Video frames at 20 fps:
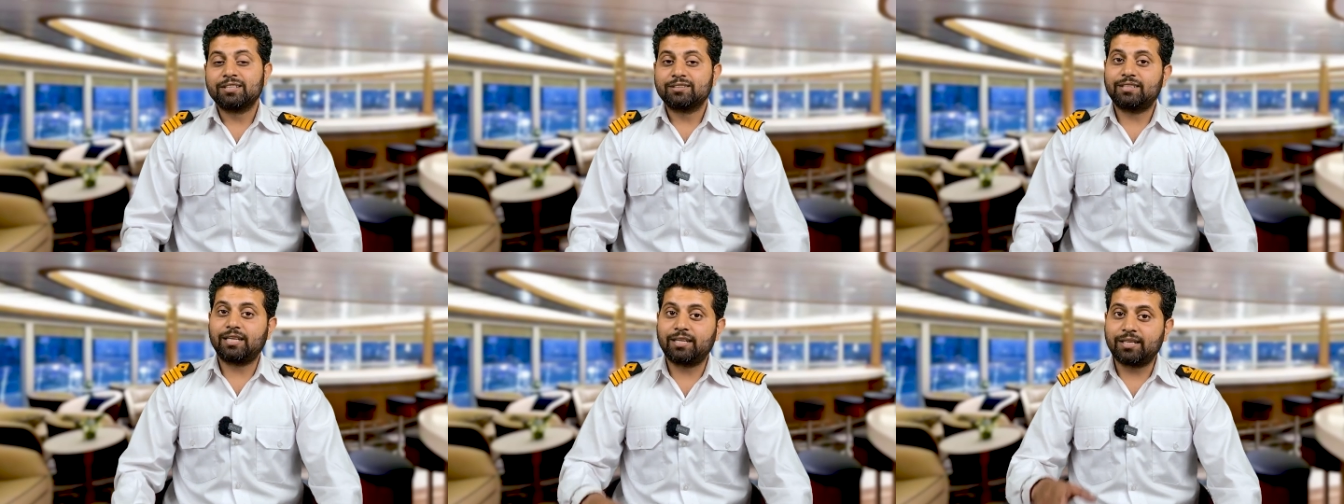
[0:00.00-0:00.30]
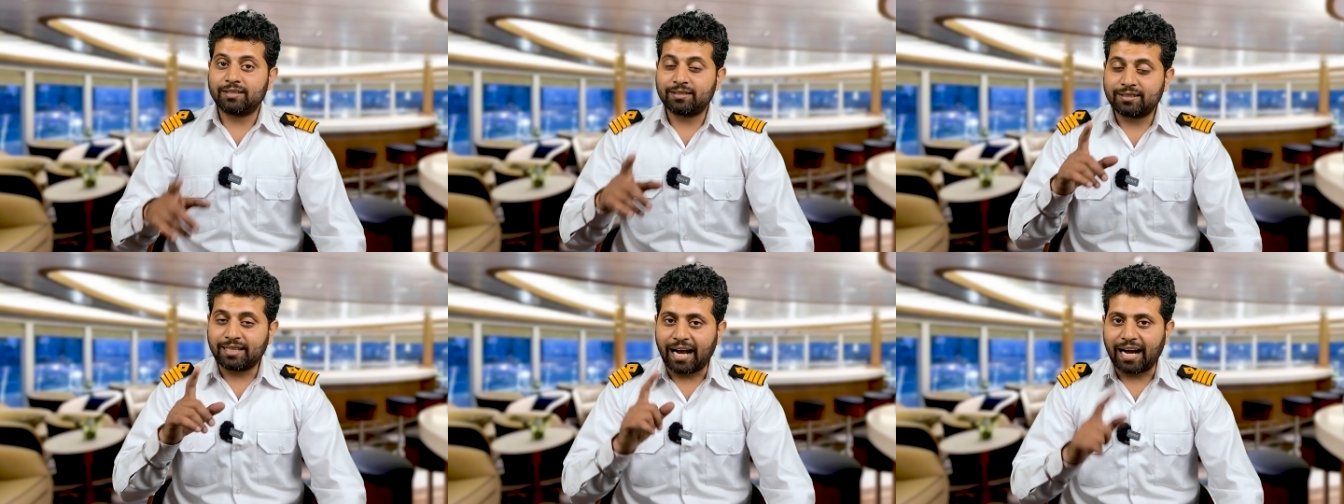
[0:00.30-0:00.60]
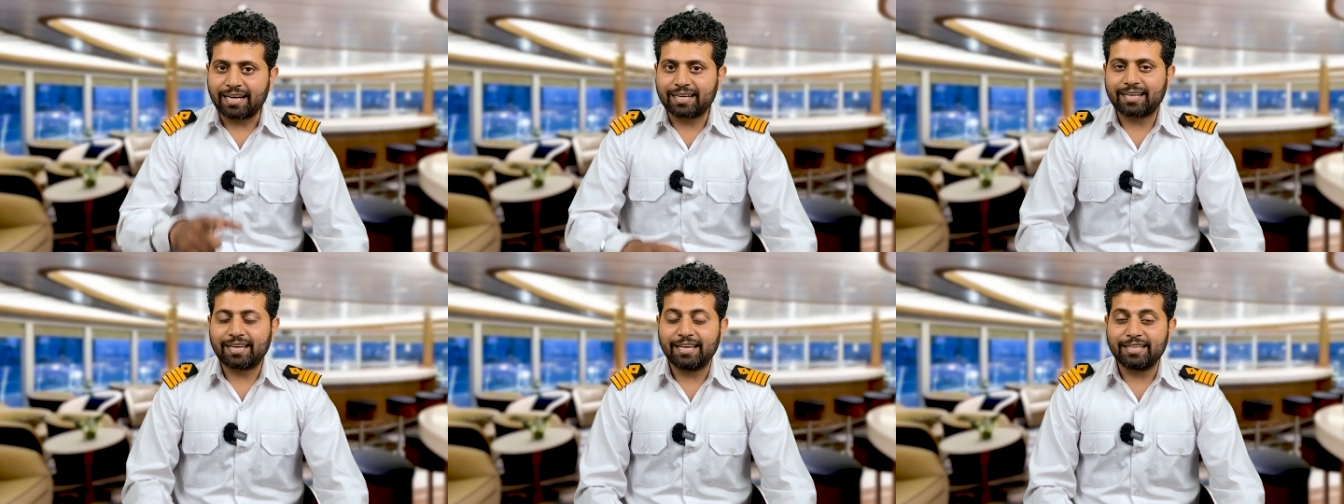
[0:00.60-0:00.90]
then in
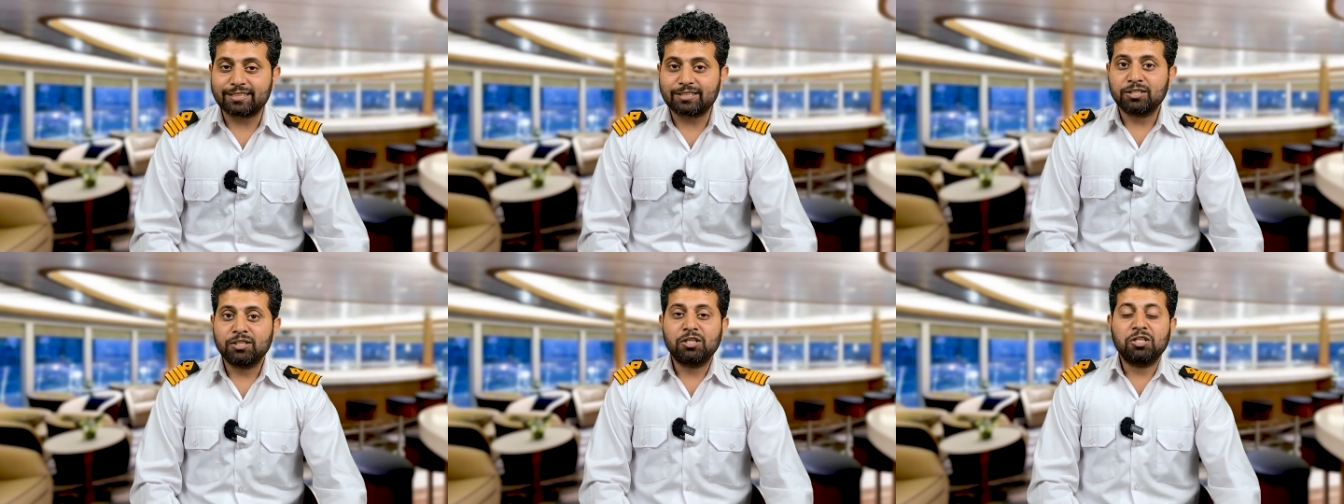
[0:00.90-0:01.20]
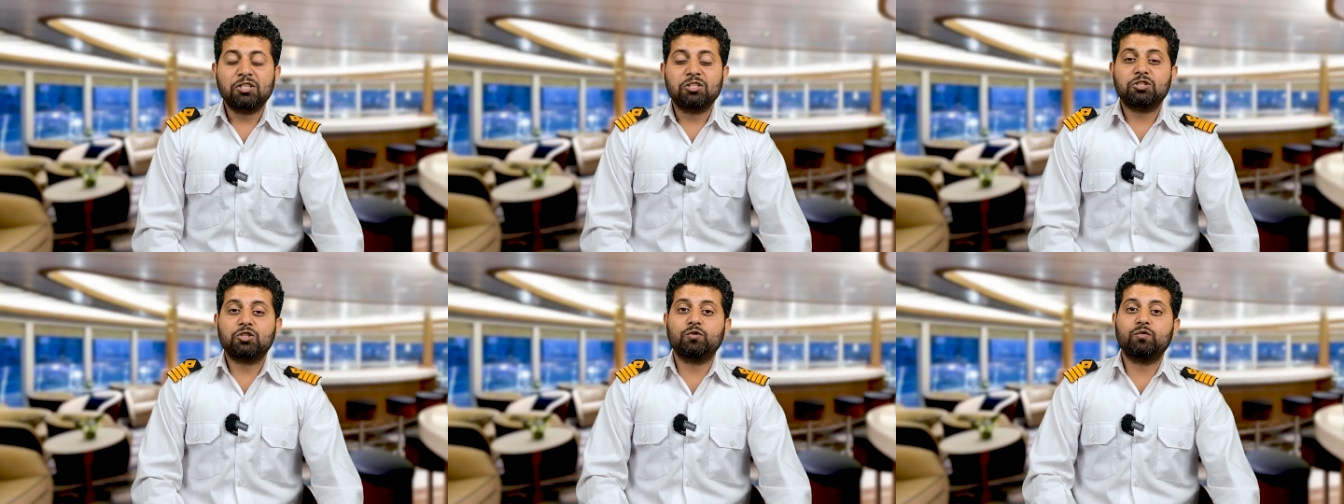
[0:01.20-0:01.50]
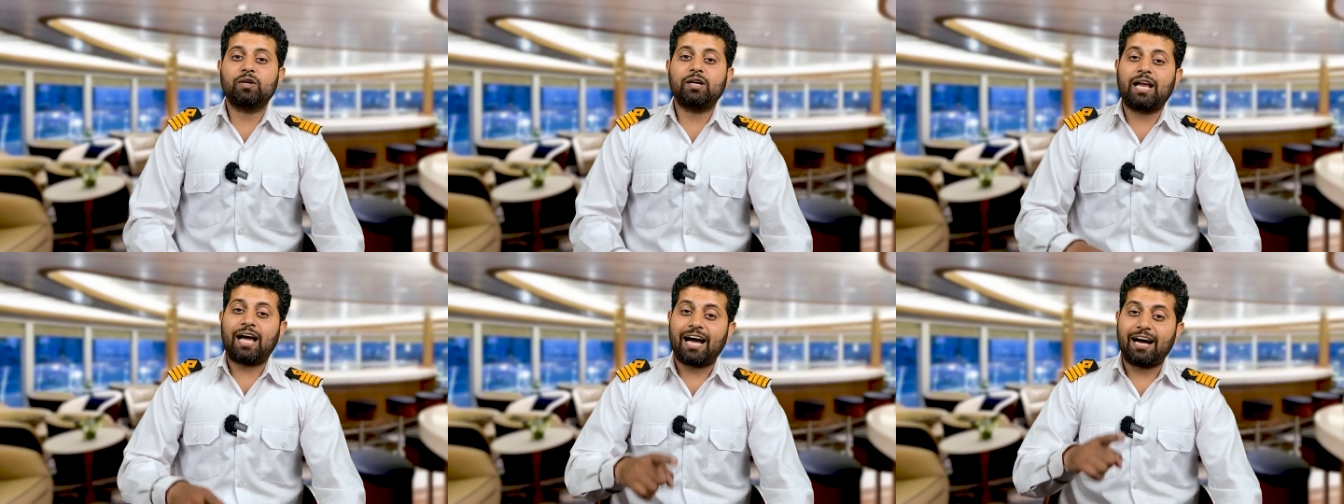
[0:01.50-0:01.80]
that case, you
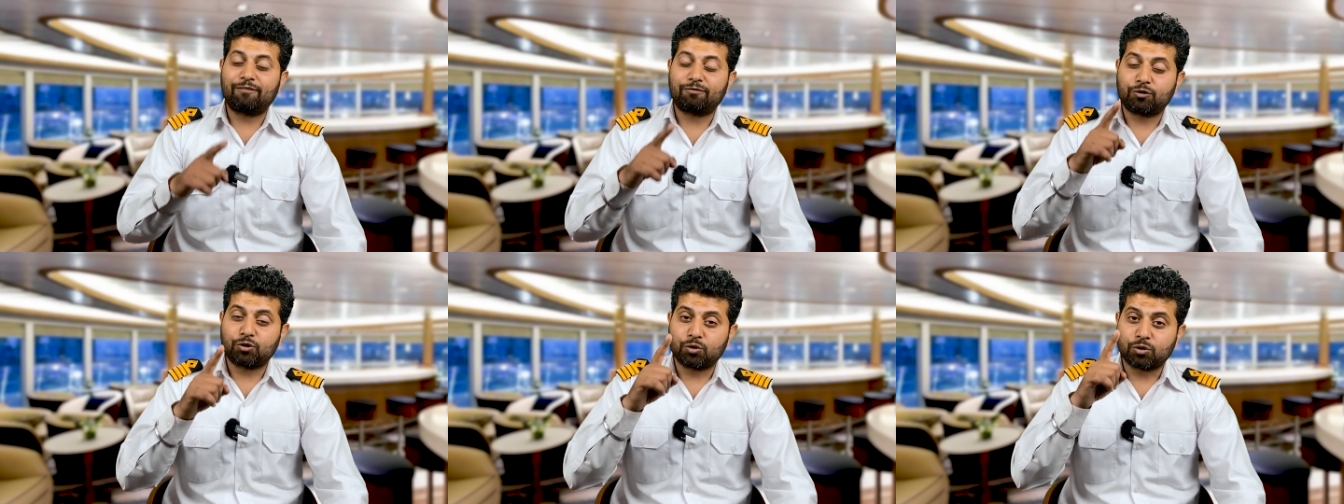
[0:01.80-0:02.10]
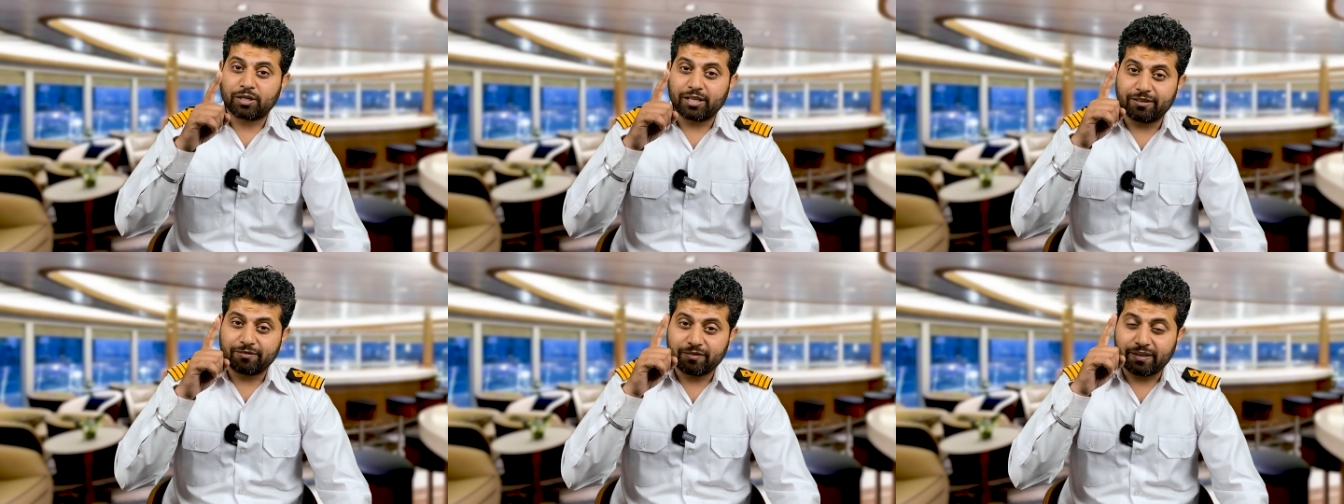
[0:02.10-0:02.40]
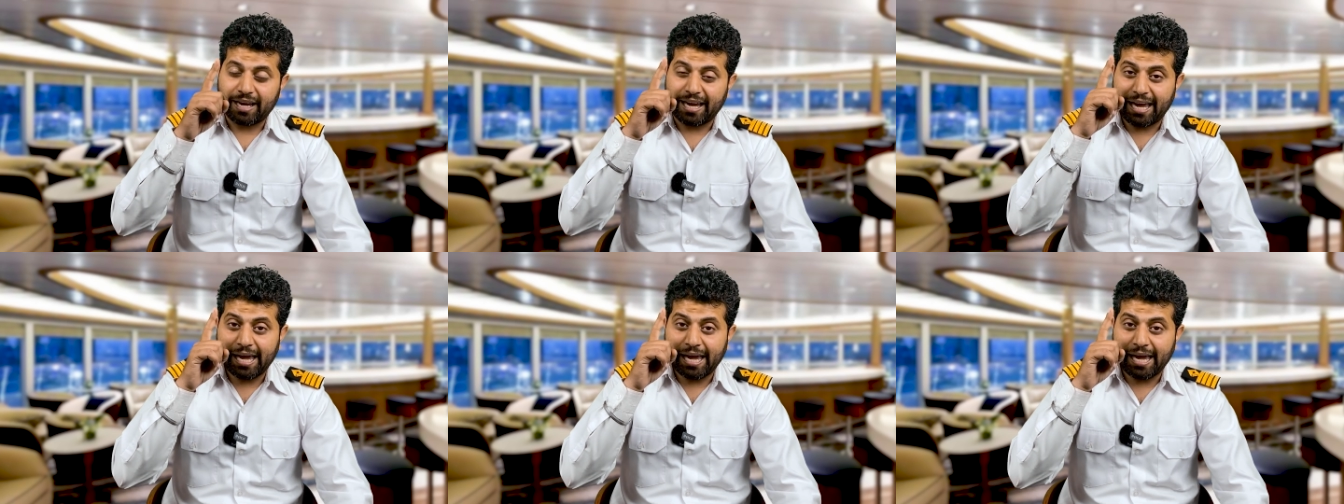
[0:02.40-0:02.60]
will have to give